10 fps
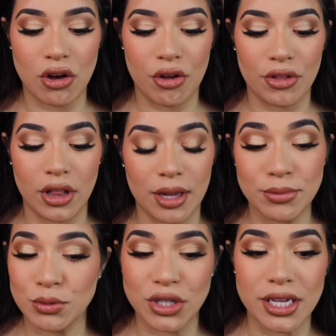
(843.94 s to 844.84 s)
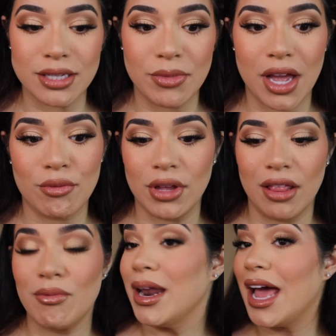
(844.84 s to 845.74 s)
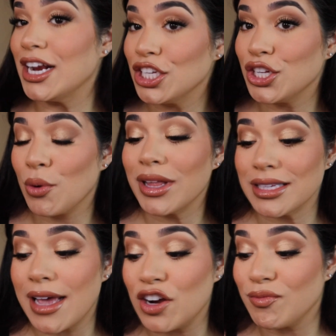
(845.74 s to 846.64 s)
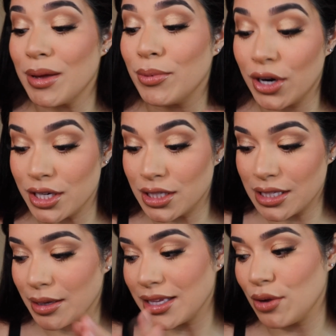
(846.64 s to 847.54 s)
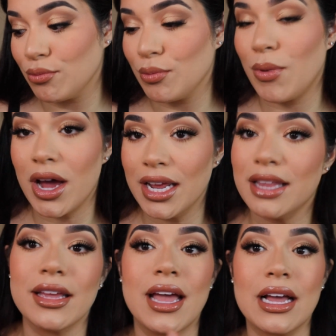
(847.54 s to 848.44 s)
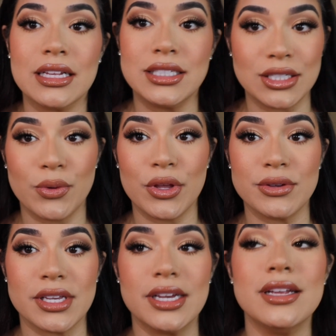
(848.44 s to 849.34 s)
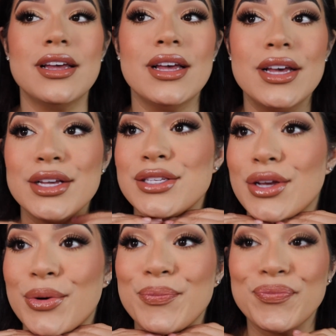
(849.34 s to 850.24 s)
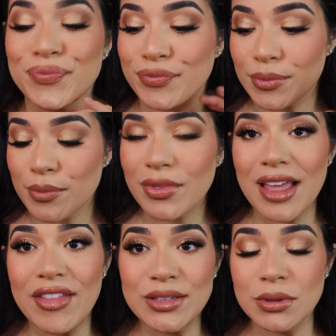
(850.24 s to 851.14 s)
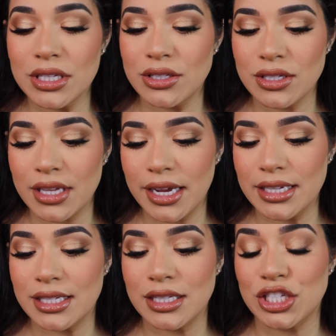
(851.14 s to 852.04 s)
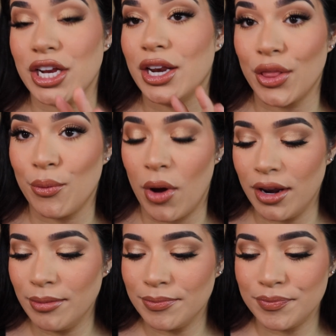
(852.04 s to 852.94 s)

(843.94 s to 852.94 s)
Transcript: on the lips, which is something I really love about it. I actually had to go get this out of my purse because I bought it and like didn't quit using it. So that's what this looks like. It's in the shade The One.